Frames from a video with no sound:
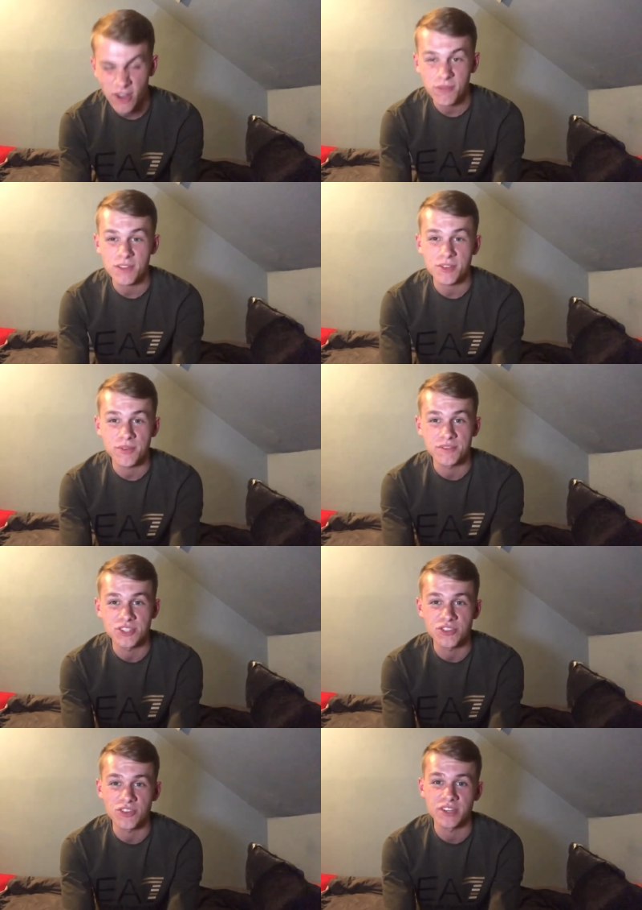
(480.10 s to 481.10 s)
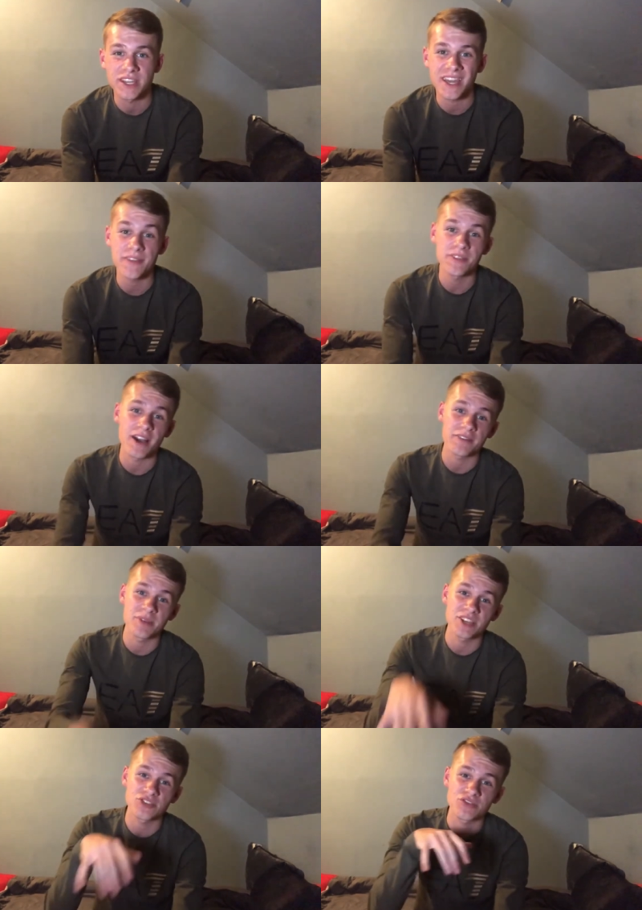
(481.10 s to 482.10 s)
Hopefully you have enjoyed it. If you have,
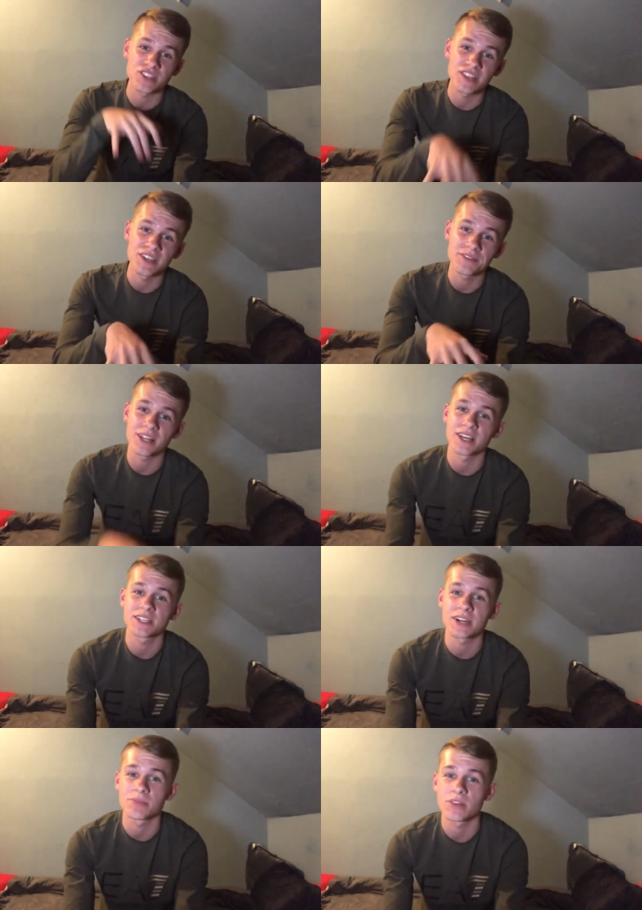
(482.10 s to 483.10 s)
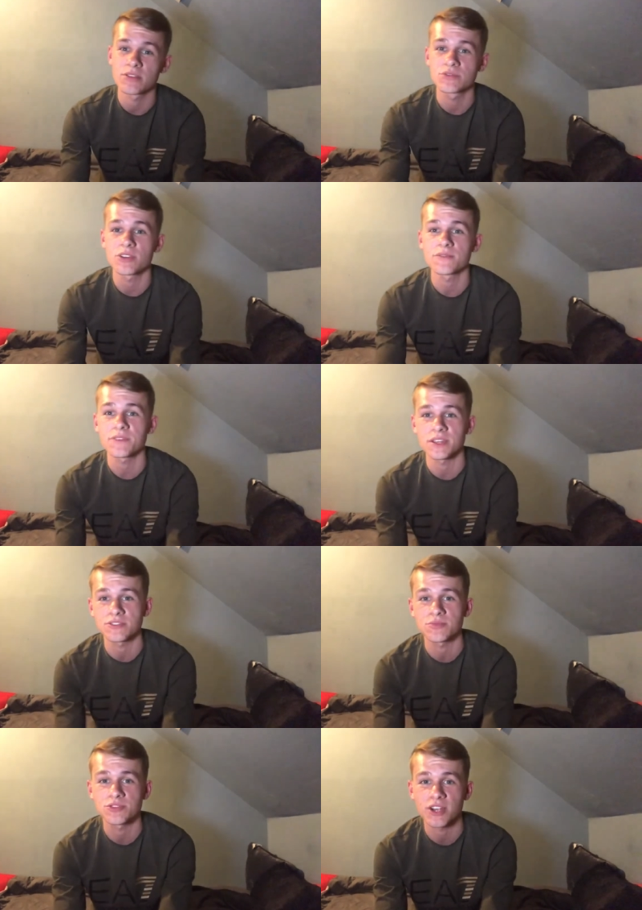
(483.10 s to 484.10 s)
make sure to leave a like down below. Don't forget to
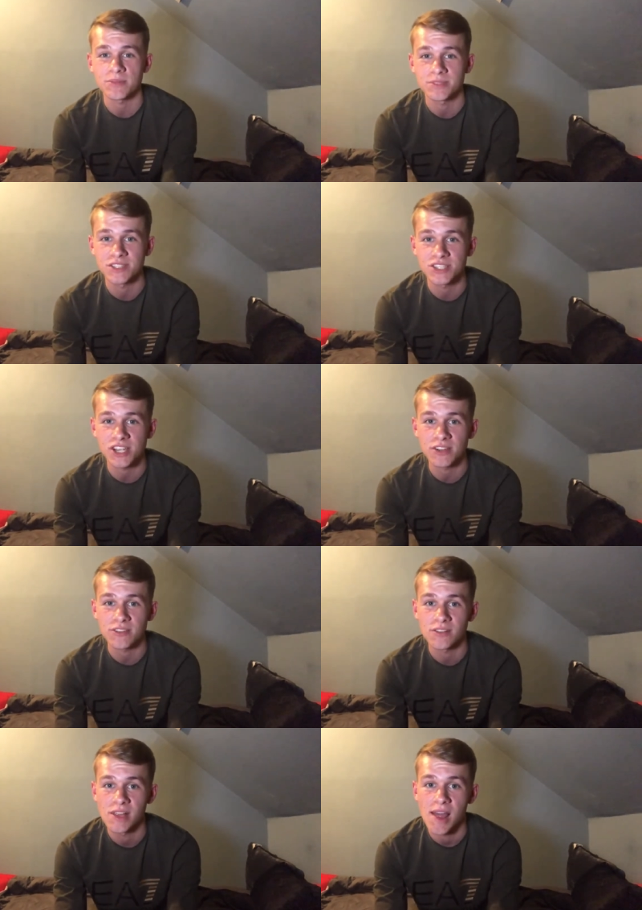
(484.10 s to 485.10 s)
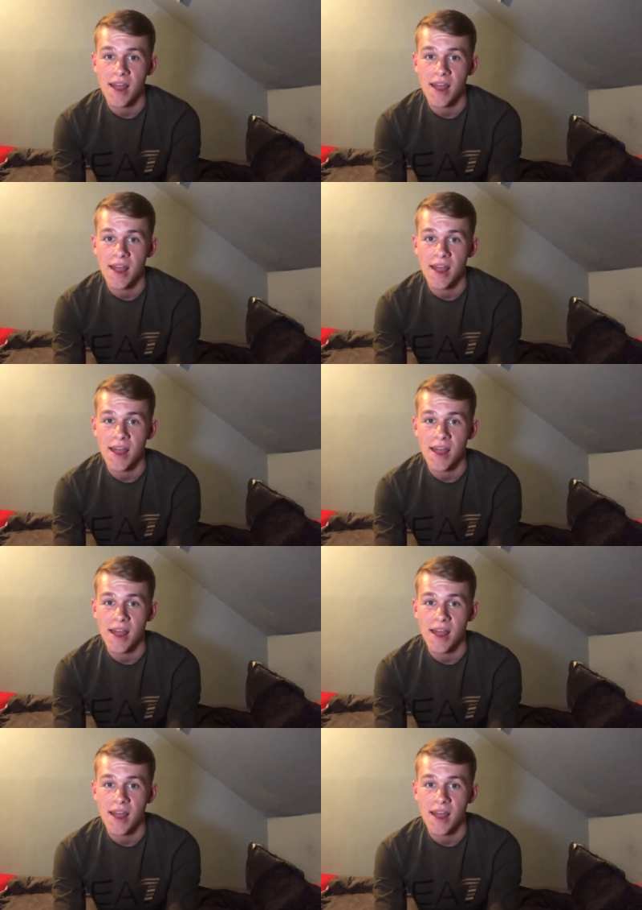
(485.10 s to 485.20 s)
subscribe to the channel.